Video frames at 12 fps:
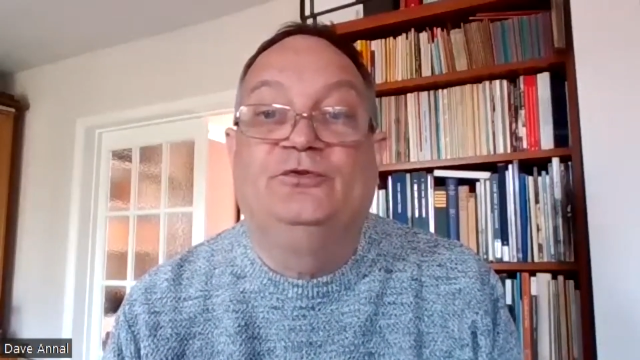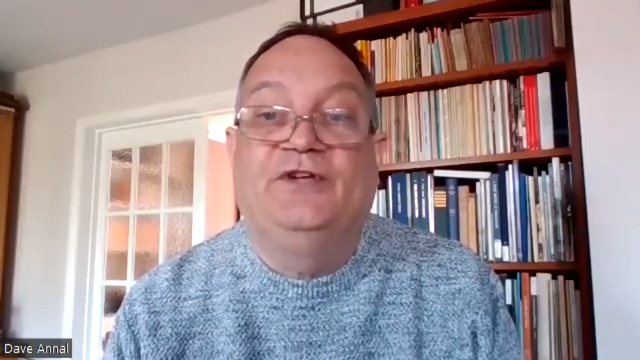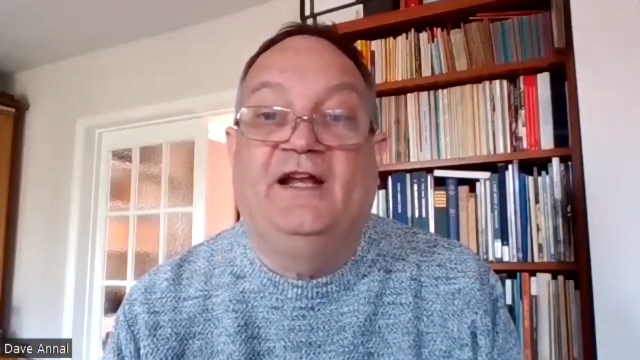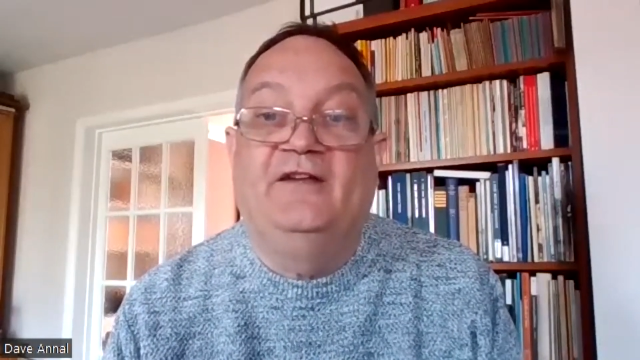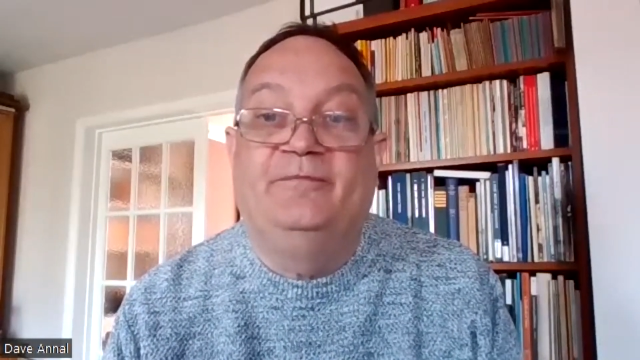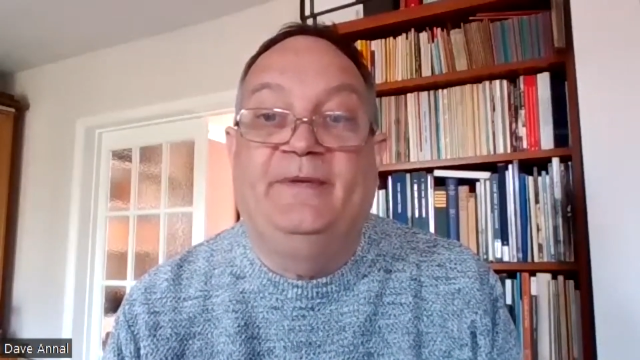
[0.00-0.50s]

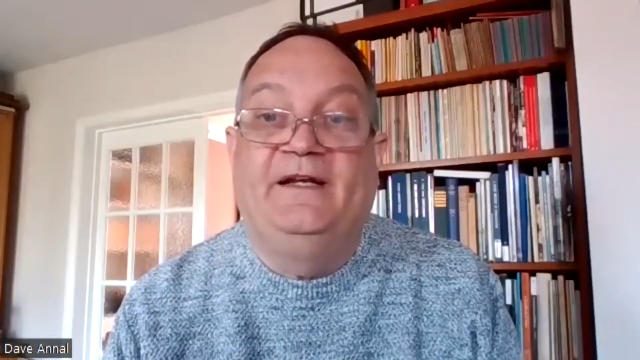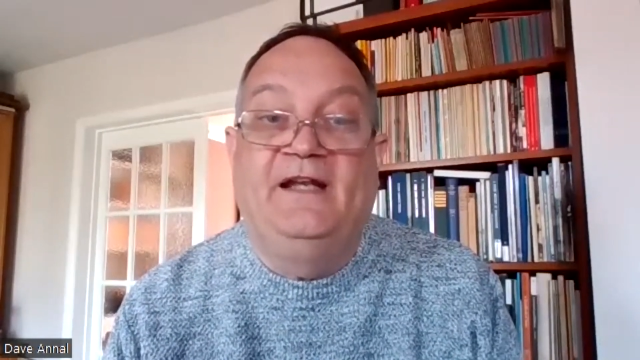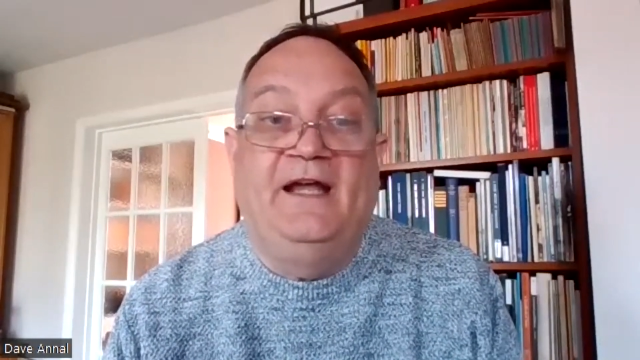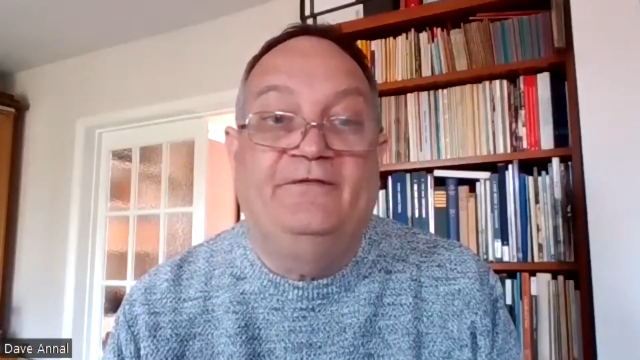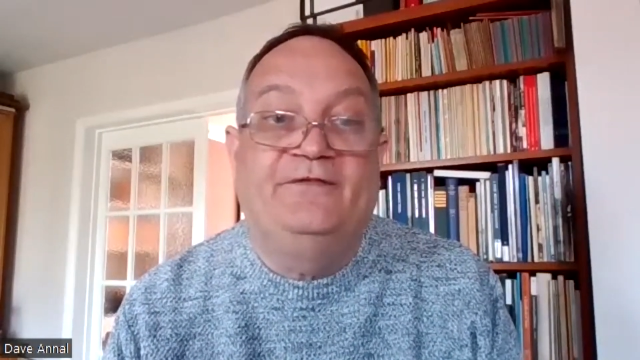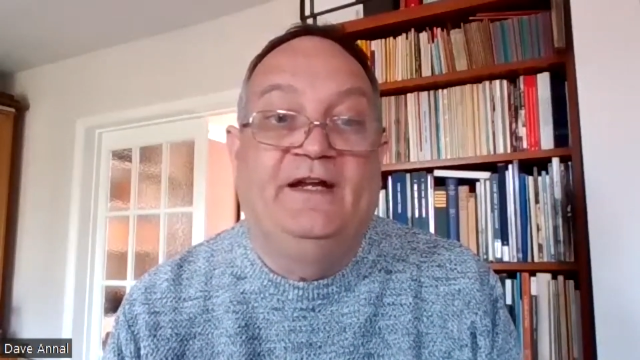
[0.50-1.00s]
shall have been
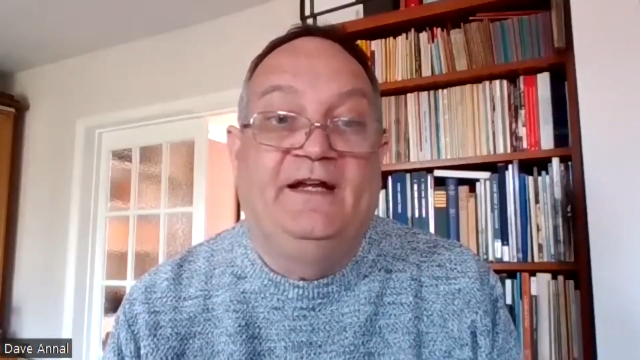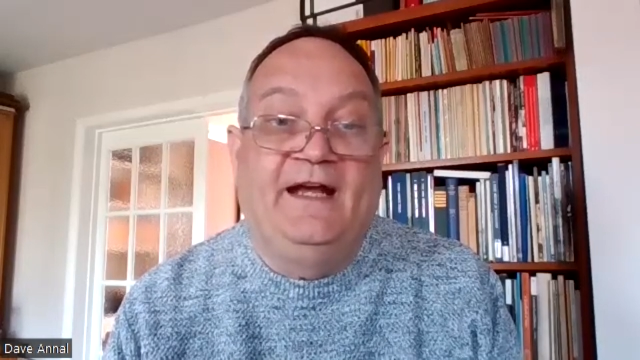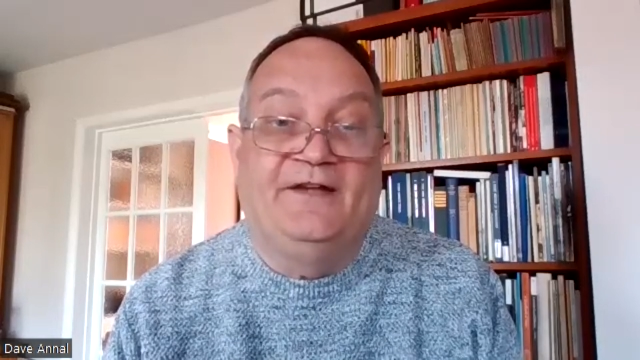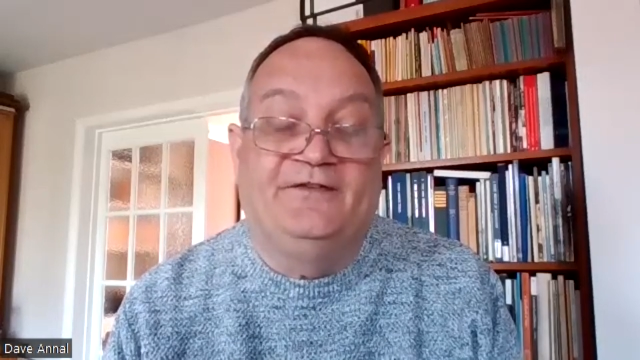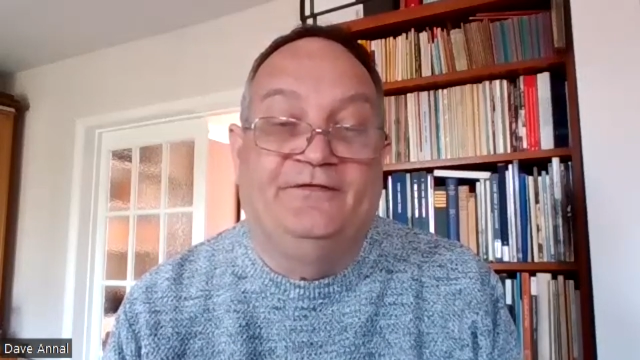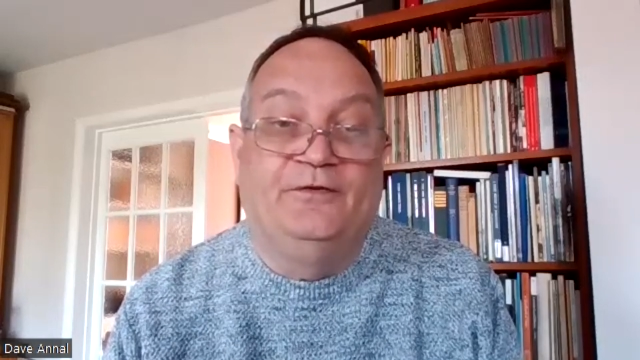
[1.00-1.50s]
left,
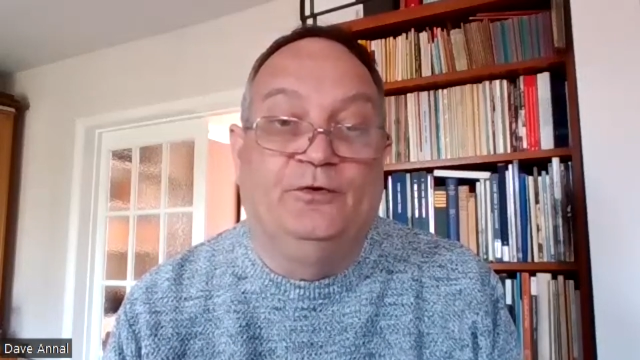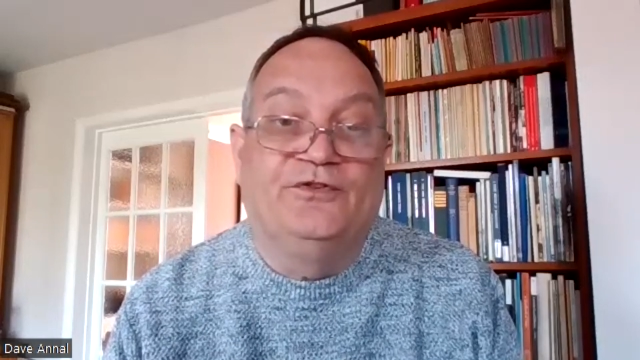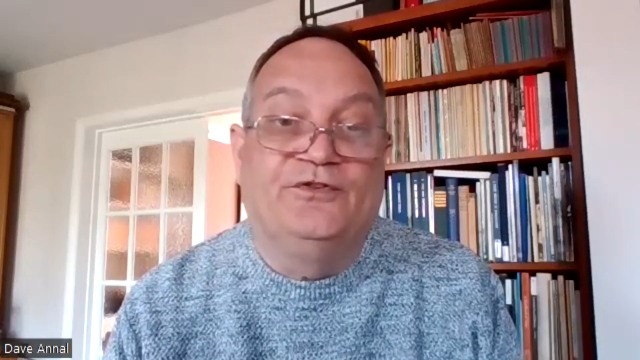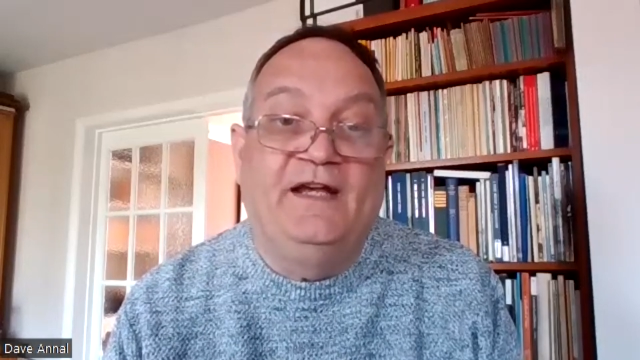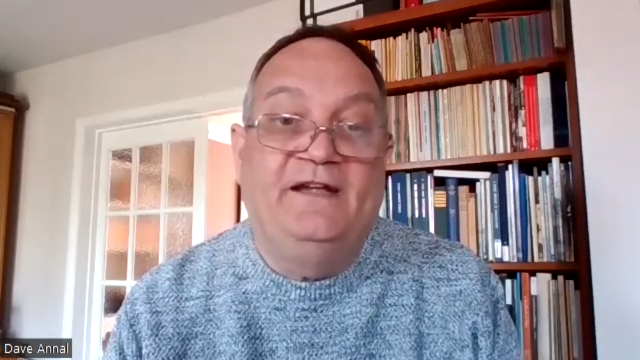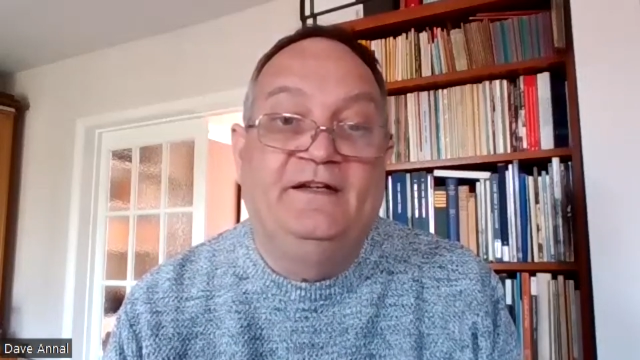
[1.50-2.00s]
as
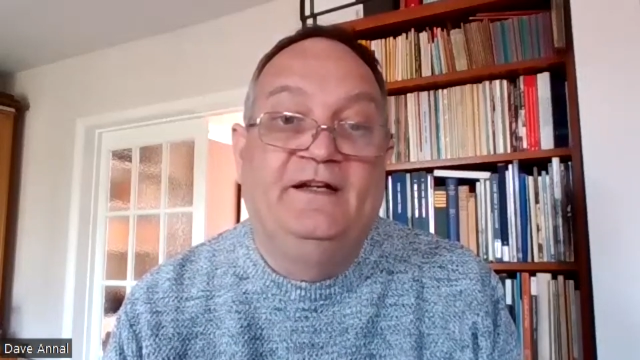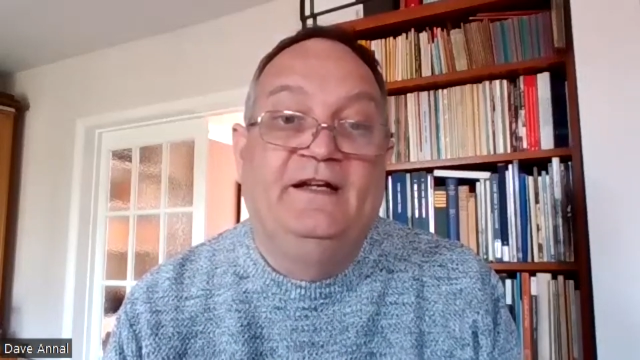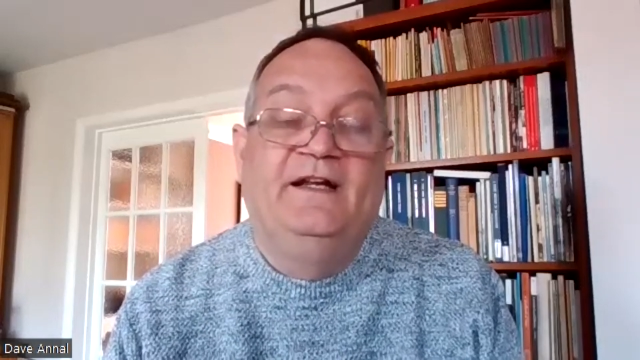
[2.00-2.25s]
aforesaid,